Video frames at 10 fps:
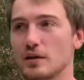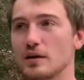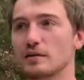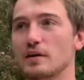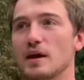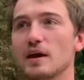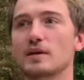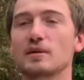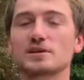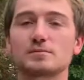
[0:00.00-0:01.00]
today in
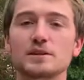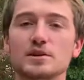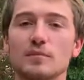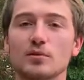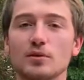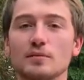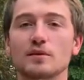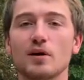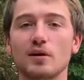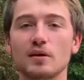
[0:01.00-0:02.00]
my speech, I'm going to be
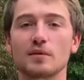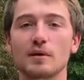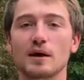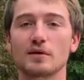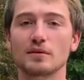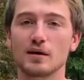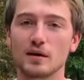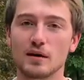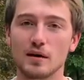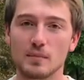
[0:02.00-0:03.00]
talking about
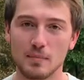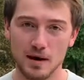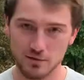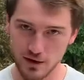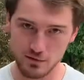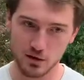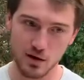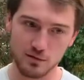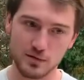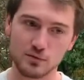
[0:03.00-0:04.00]
my favorite
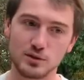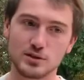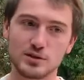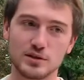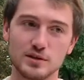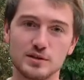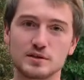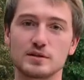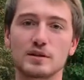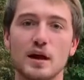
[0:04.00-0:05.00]
coffee, which is
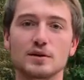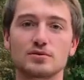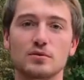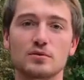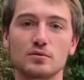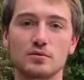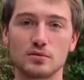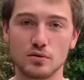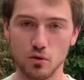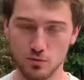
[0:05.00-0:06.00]
Nitro
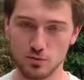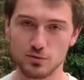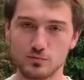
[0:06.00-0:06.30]
Cold Brew.